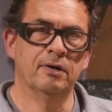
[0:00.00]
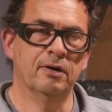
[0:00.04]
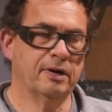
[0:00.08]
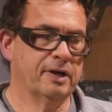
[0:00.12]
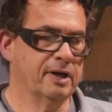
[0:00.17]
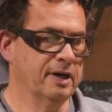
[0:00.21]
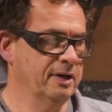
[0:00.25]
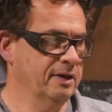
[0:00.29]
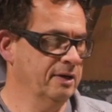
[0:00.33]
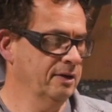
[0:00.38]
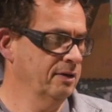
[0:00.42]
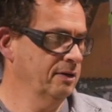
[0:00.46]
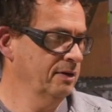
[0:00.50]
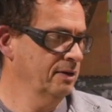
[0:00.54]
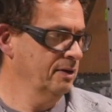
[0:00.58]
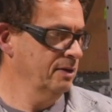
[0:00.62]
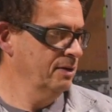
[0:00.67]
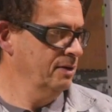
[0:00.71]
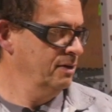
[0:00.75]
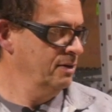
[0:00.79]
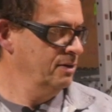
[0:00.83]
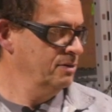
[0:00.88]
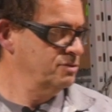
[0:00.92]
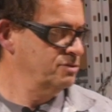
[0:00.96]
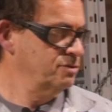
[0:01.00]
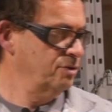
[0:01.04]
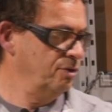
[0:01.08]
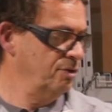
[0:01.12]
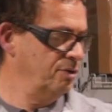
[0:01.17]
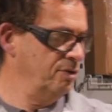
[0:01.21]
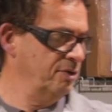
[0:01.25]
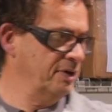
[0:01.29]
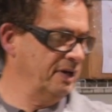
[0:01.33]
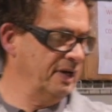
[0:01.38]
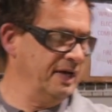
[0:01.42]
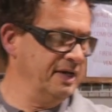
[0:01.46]
Okay,
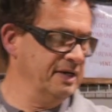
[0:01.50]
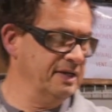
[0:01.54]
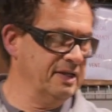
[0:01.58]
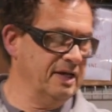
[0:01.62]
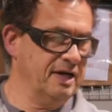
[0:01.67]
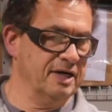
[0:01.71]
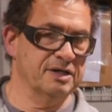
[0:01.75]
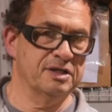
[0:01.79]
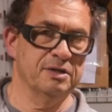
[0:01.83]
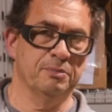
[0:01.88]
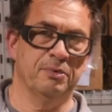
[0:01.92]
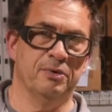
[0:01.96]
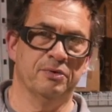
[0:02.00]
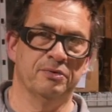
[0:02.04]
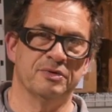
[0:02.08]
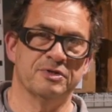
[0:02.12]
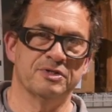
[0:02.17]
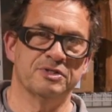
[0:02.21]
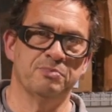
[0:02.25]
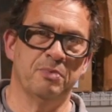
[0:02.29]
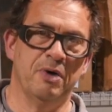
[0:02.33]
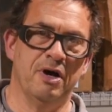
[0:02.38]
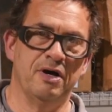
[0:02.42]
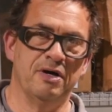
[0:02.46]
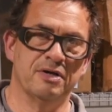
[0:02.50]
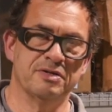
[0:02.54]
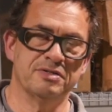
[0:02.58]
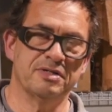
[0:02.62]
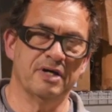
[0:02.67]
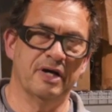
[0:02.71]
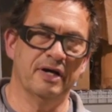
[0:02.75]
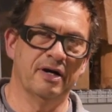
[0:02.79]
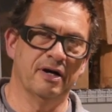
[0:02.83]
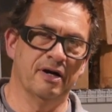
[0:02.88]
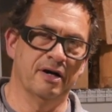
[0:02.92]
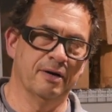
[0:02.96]
so Glenn talked about the small
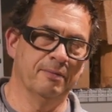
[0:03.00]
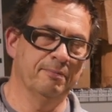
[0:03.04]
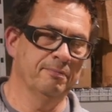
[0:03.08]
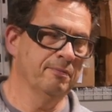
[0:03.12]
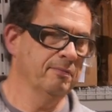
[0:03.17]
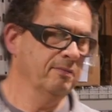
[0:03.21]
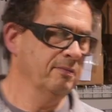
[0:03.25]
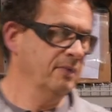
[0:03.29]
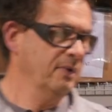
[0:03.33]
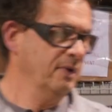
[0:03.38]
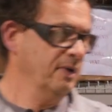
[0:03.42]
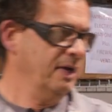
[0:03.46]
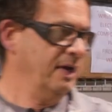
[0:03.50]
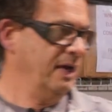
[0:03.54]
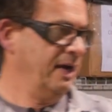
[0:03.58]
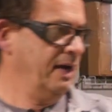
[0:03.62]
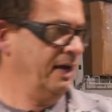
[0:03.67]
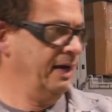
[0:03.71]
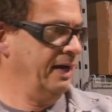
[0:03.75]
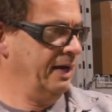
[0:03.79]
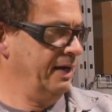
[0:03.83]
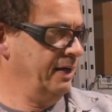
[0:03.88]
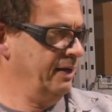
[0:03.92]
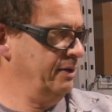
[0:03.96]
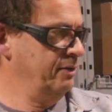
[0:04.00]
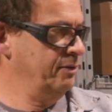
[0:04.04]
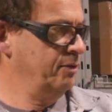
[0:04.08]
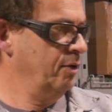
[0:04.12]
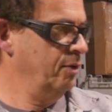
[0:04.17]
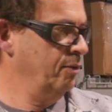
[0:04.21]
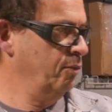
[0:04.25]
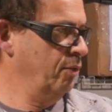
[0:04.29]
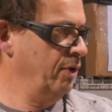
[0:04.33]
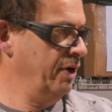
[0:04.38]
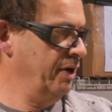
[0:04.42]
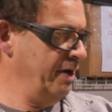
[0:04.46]
sidearm
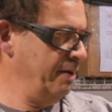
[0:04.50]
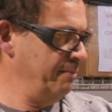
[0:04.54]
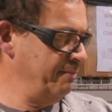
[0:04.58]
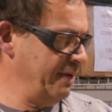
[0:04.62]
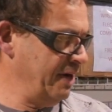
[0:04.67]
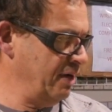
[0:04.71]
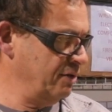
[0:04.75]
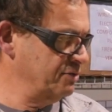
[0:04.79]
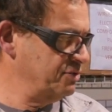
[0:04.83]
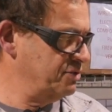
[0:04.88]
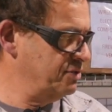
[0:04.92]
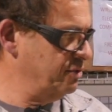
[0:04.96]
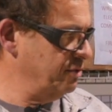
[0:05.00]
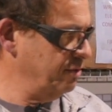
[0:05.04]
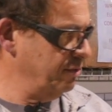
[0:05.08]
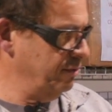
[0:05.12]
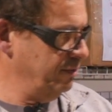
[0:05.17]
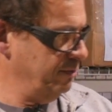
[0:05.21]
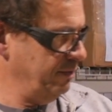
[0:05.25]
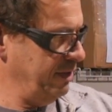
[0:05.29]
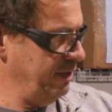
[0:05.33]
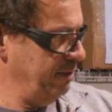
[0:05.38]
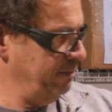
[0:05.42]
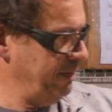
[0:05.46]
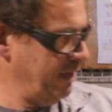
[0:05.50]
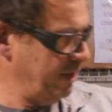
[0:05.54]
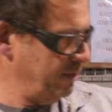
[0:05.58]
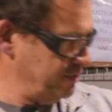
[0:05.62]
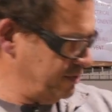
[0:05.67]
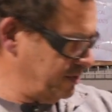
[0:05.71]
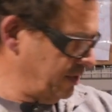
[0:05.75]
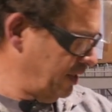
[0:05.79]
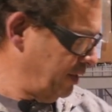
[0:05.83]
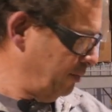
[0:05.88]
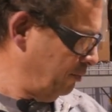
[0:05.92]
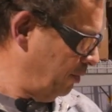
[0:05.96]
and where it mounts to. It
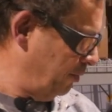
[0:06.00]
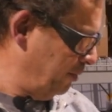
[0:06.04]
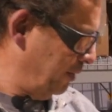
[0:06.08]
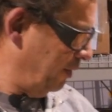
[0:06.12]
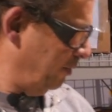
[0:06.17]
mounts on what